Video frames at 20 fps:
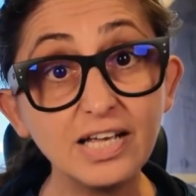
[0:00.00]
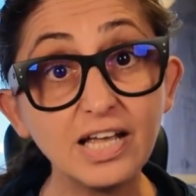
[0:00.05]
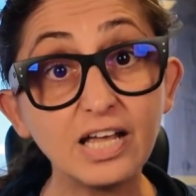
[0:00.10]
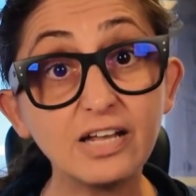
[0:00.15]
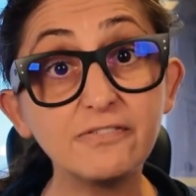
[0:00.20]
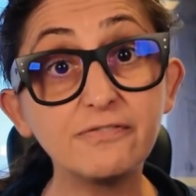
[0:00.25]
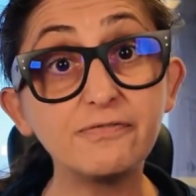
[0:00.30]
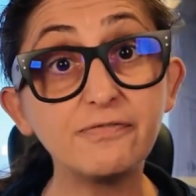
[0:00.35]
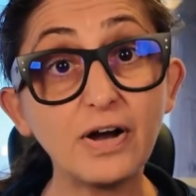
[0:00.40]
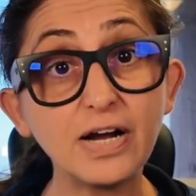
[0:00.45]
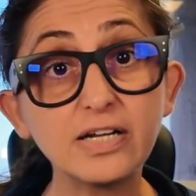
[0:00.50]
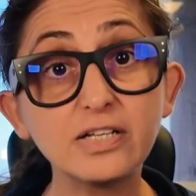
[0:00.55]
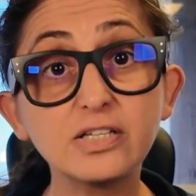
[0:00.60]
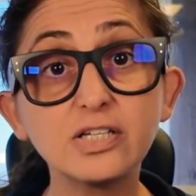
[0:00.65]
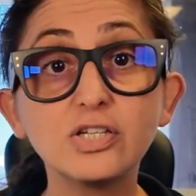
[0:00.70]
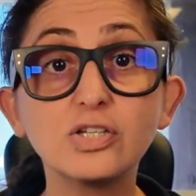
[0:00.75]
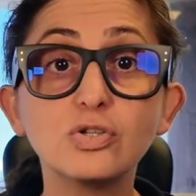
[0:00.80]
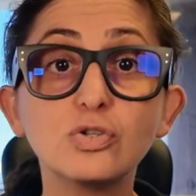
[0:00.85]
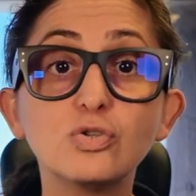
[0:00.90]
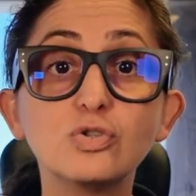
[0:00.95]
And
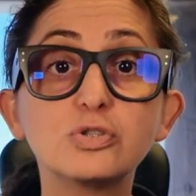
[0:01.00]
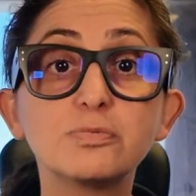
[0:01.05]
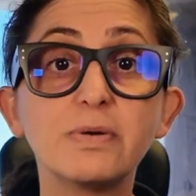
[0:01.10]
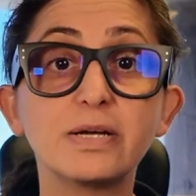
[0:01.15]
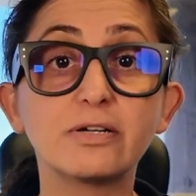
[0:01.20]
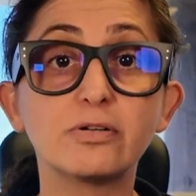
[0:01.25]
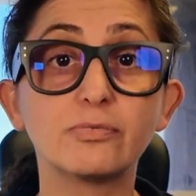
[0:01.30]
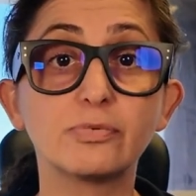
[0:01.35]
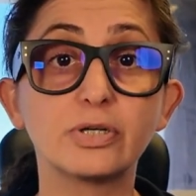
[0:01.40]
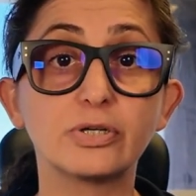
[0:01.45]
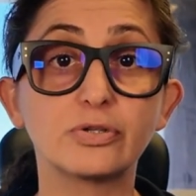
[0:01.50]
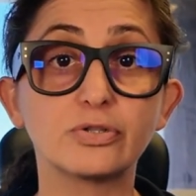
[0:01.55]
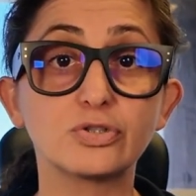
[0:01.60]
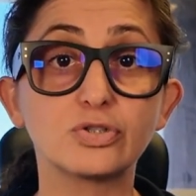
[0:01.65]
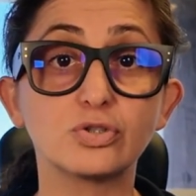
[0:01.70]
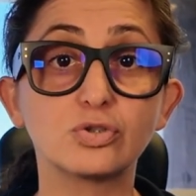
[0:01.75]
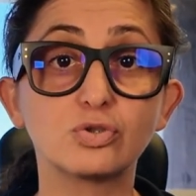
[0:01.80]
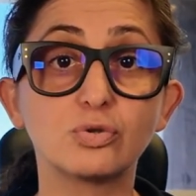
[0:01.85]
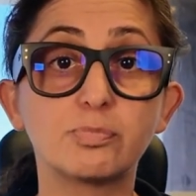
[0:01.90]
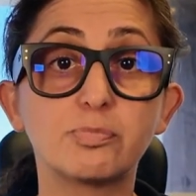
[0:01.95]
finally, you use mental
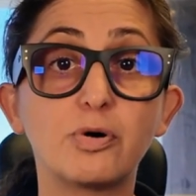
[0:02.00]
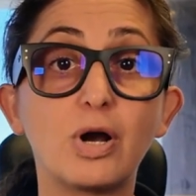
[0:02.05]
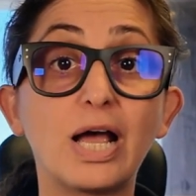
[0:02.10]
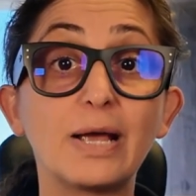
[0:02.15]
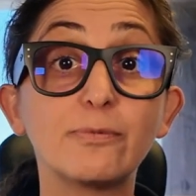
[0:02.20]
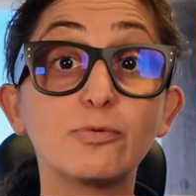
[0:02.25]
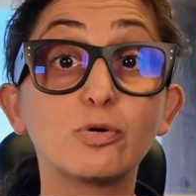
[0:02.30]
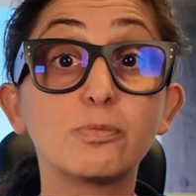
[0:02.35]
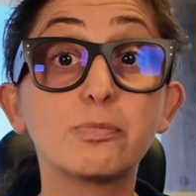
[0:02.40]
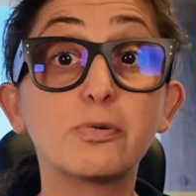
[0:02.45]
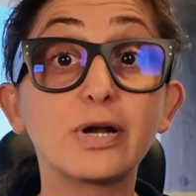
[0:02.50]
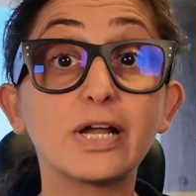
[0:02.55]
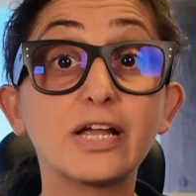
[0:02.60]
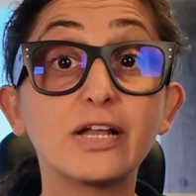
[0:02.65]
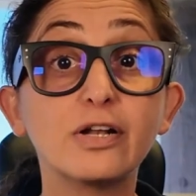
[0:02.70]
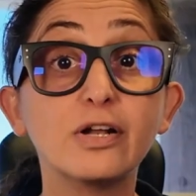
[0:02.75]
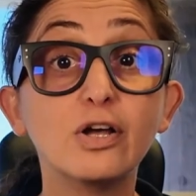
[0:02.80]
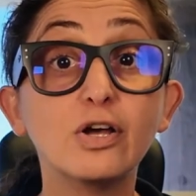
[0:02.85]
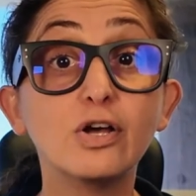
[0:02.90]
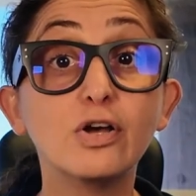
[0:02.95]
rehearsal to prime your
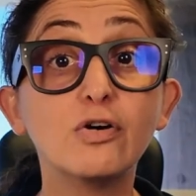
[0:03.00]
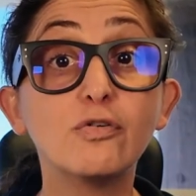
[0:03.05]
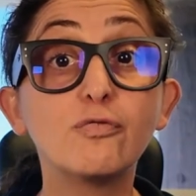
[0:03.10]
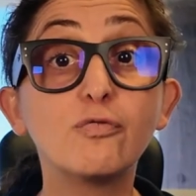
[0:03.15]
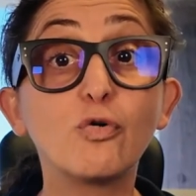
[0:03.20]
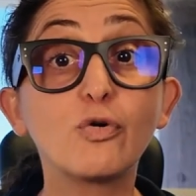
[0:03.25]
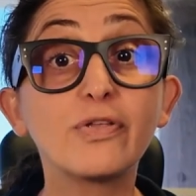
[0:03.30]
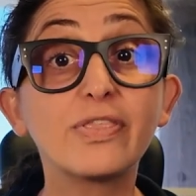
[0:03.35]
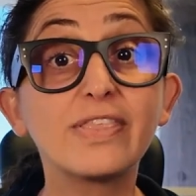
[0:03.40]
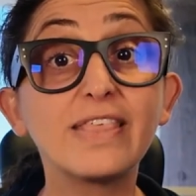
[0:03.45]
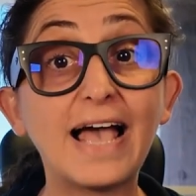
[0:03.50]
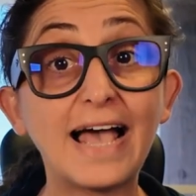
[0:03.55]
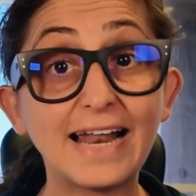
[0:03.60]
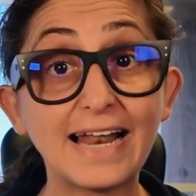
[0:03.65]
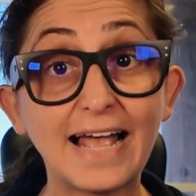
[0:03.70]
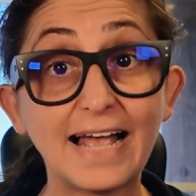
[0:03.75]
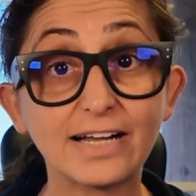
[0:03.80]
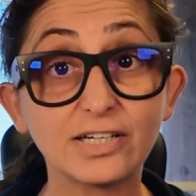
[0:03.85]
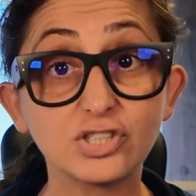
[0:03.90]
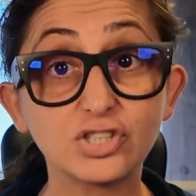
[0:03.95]
brain for that
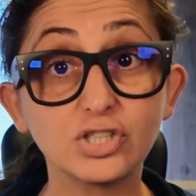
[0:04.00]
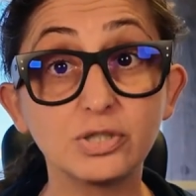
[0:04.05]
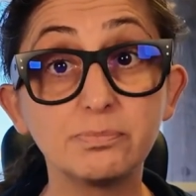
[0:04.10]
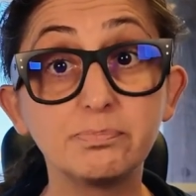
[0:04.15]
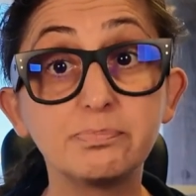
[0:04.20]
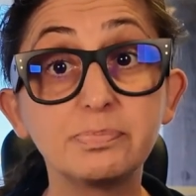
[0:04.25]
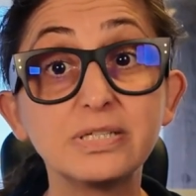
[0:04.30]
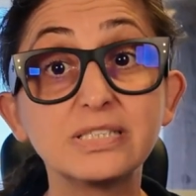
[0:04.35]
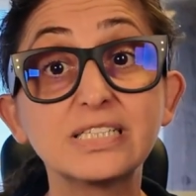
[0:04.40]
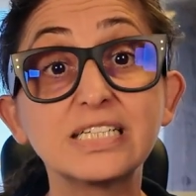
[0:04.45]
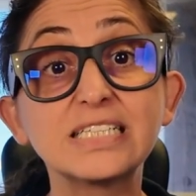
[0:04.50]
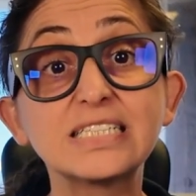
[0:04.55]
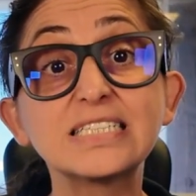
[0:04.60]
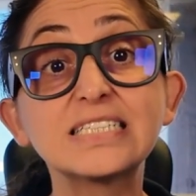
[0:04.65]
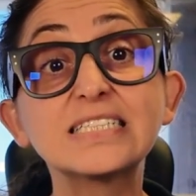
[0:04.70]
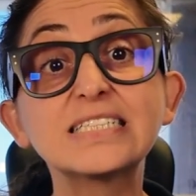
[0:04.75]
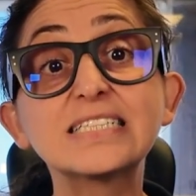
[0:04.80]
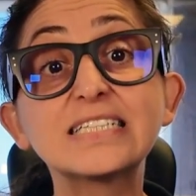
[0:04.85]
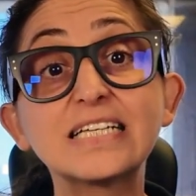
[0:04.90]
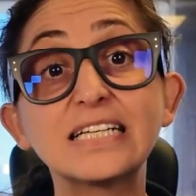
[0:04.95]
action, building
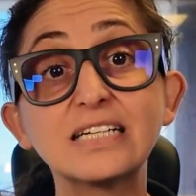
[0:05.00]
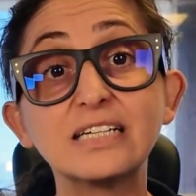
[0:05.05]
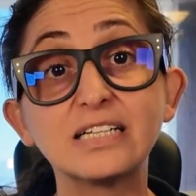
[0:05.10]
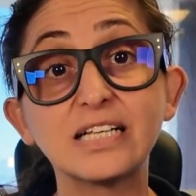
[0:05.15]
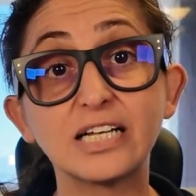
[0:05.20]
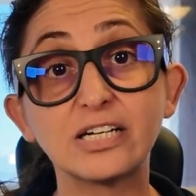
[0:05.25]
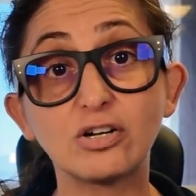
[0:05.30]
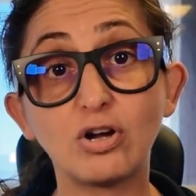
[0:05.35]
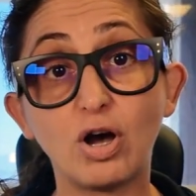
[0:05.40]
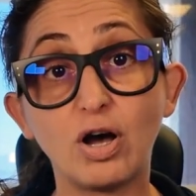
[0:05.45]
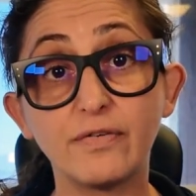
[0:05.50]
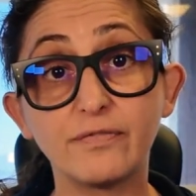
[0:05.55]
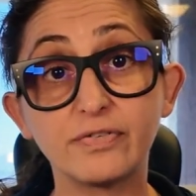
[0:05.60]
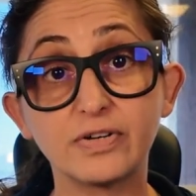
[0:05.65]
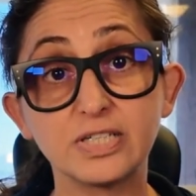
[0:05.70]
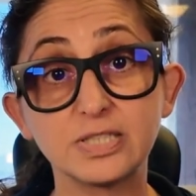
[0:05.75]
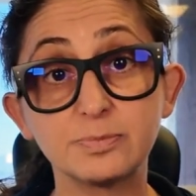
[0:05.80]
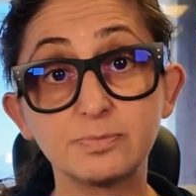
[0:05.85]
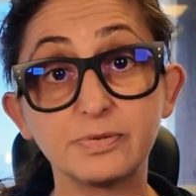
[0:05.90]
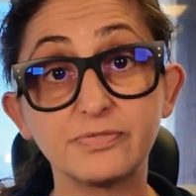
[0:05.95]
skill and
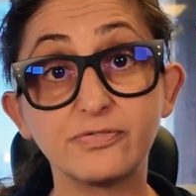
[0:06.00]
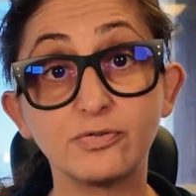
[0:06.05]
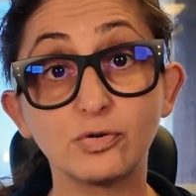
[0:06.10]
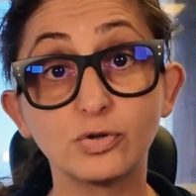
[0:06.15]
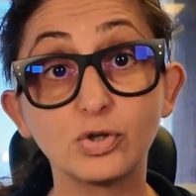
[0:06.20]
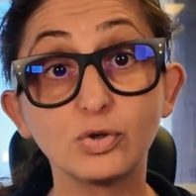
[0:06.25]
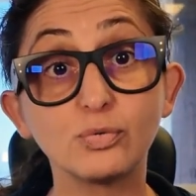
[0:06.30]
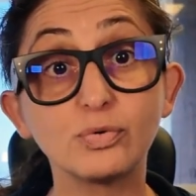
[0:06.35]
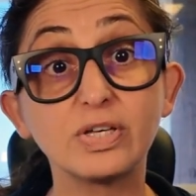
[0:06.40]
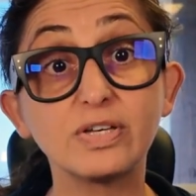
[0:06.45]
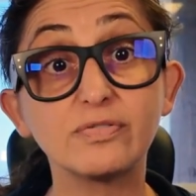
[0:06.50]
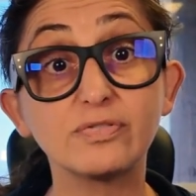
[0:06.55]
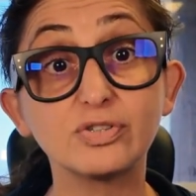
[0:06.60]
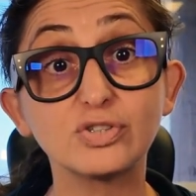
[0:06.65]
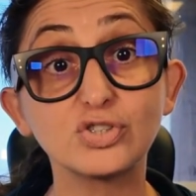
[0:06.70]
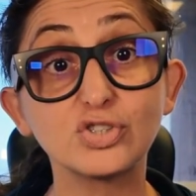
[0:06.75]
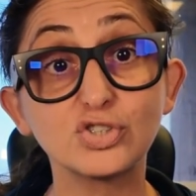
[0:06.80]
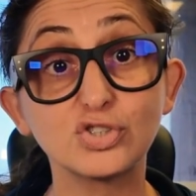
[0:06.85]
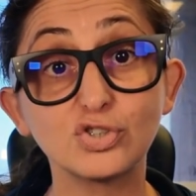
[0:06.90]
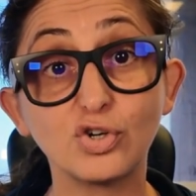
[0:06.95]
confidence before you even
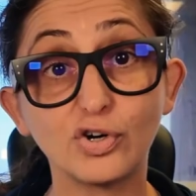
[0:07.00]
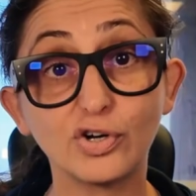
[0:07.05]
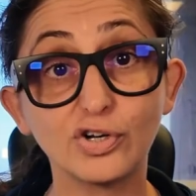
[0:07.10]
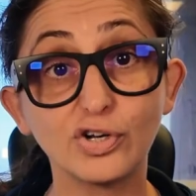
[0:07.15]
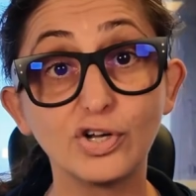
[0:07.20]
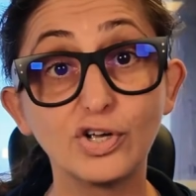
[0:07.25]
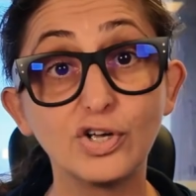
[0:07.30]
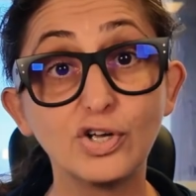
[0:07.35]
start.